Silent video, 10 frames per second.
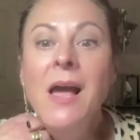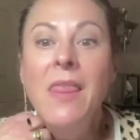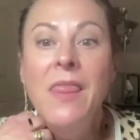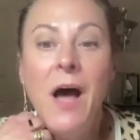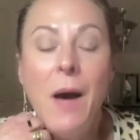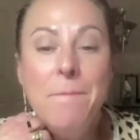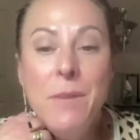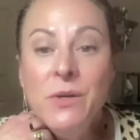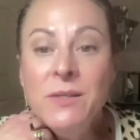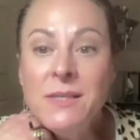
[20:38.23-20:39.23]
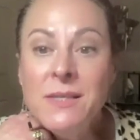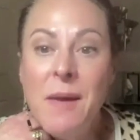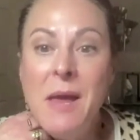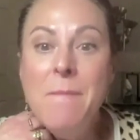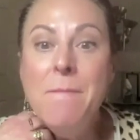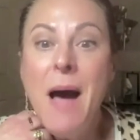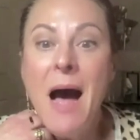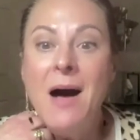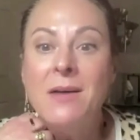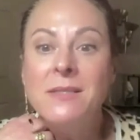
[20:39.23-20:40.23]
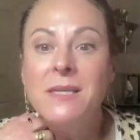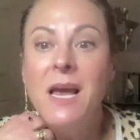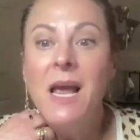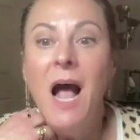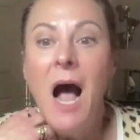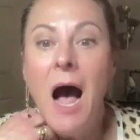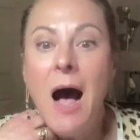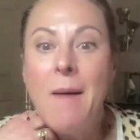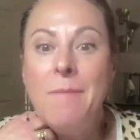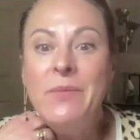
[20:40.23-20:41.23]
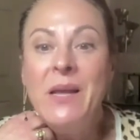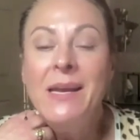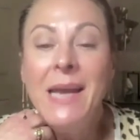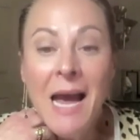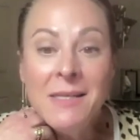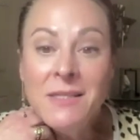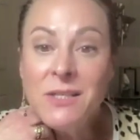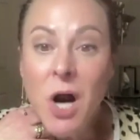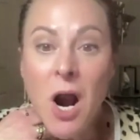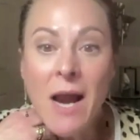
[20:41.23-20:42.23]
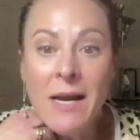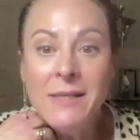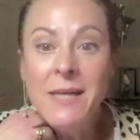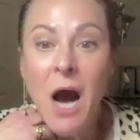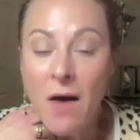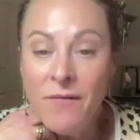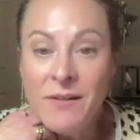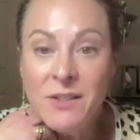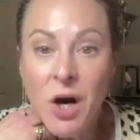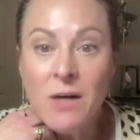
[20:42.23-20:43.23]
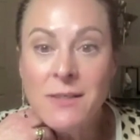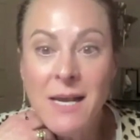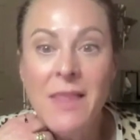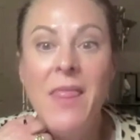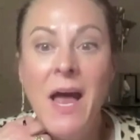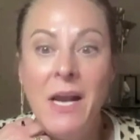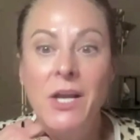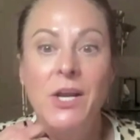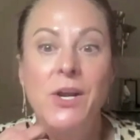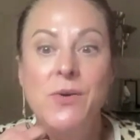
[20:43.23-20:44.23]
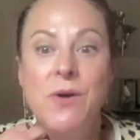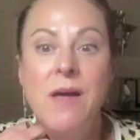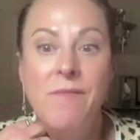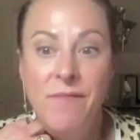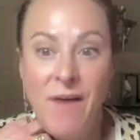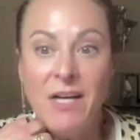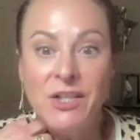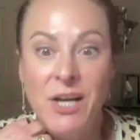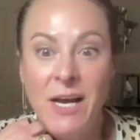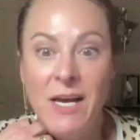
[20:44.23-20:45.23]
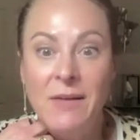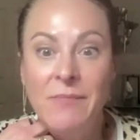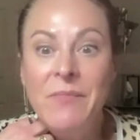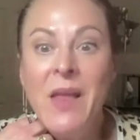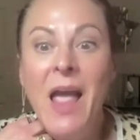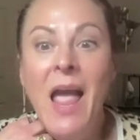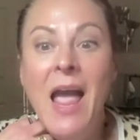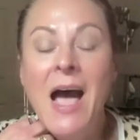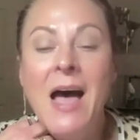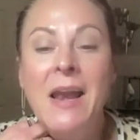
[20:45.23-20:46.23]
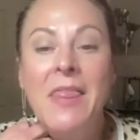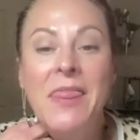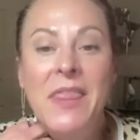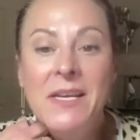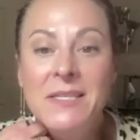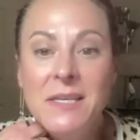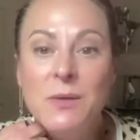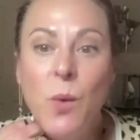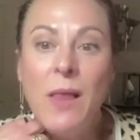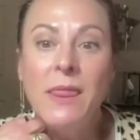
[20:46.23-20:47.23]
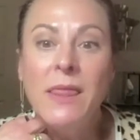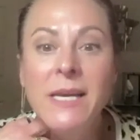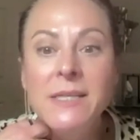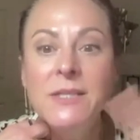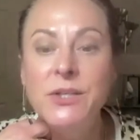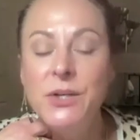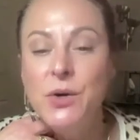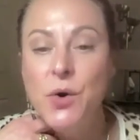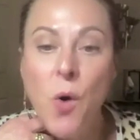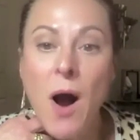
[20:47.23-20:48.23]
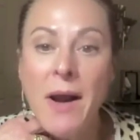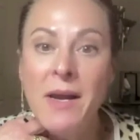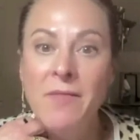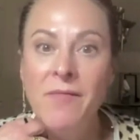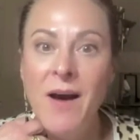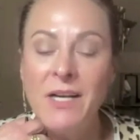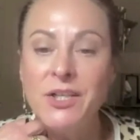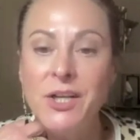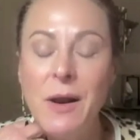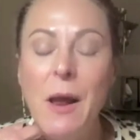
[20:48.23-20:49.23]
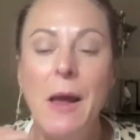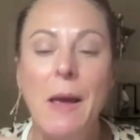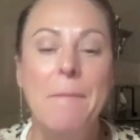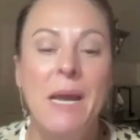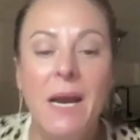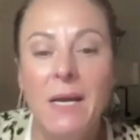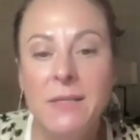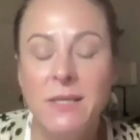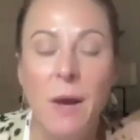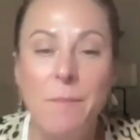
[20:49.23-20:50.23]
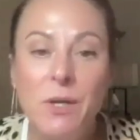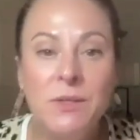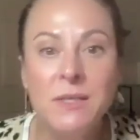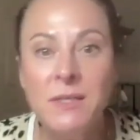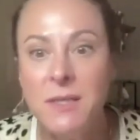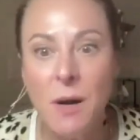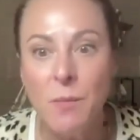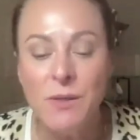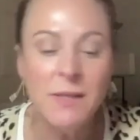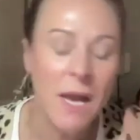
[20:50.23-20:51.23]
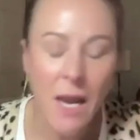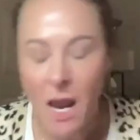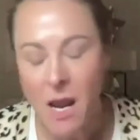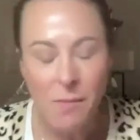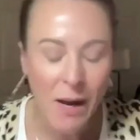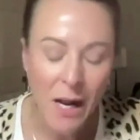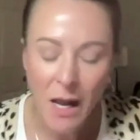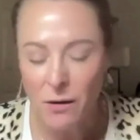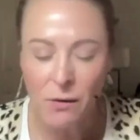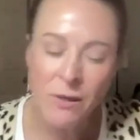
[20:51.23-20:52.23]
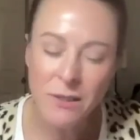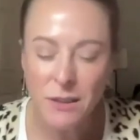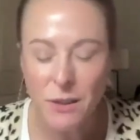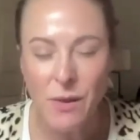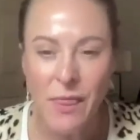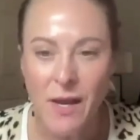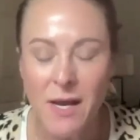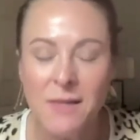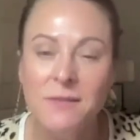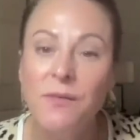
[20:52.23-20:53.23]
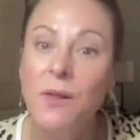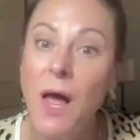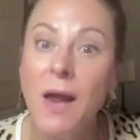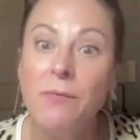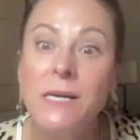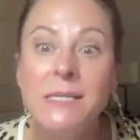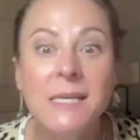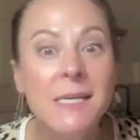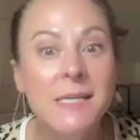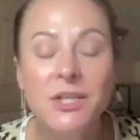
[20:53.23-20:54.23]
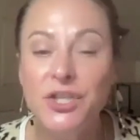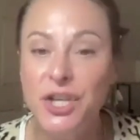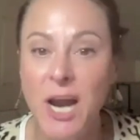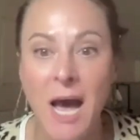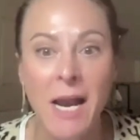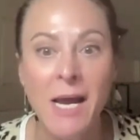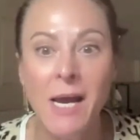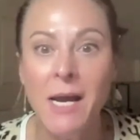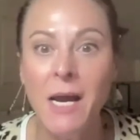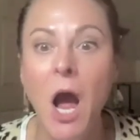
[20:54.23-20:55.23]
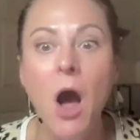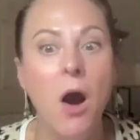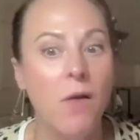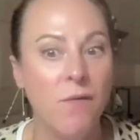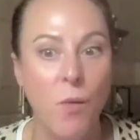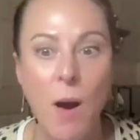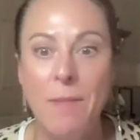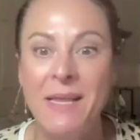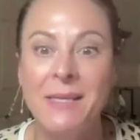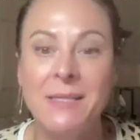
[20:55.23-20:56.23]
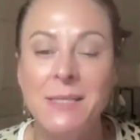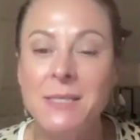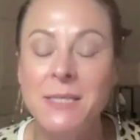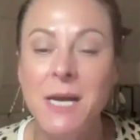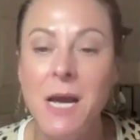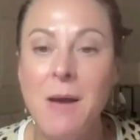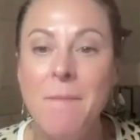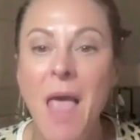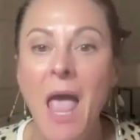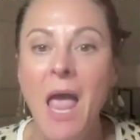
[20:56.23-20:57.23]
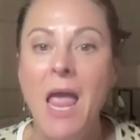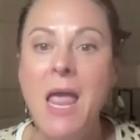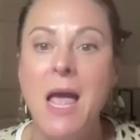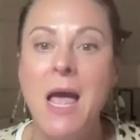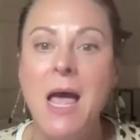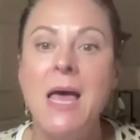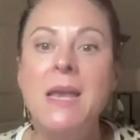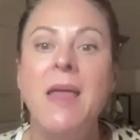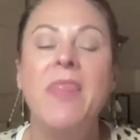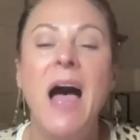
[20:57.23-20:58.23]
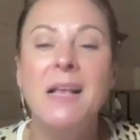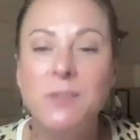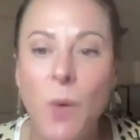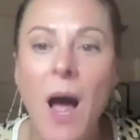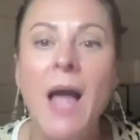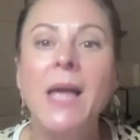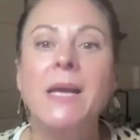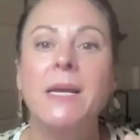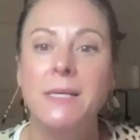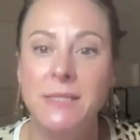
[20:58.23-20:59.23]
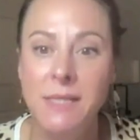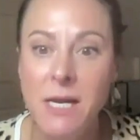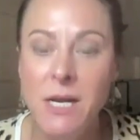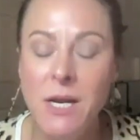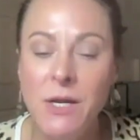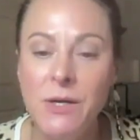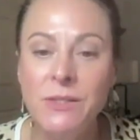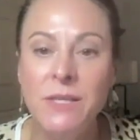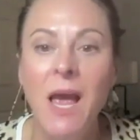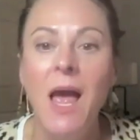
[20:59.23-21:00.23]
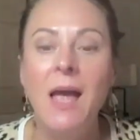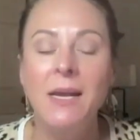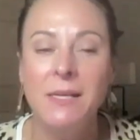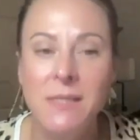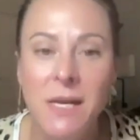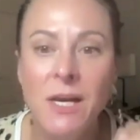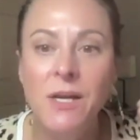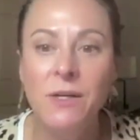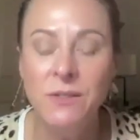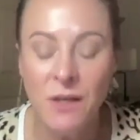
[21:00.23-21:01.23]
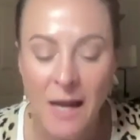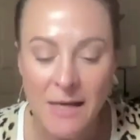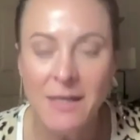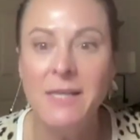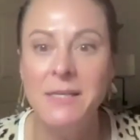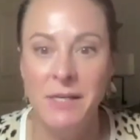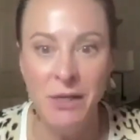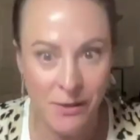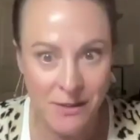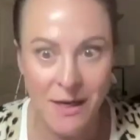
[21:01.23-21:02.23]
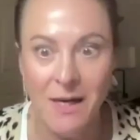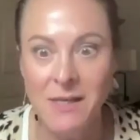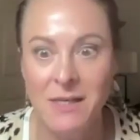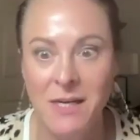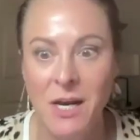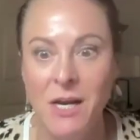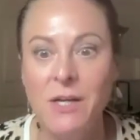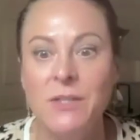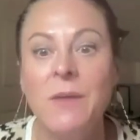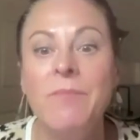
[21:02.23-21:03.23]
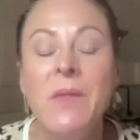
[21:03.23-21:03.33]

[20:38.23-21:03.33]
The immune system imbalance can start, and it often starts in that acute infection. And this is what leads to chronic infection, because the immune system was like, hey, buddy, I don't know what to do with this for a lot of reasons, genetic, overwhelming the system. And that's why it continues and continues and continues and continues.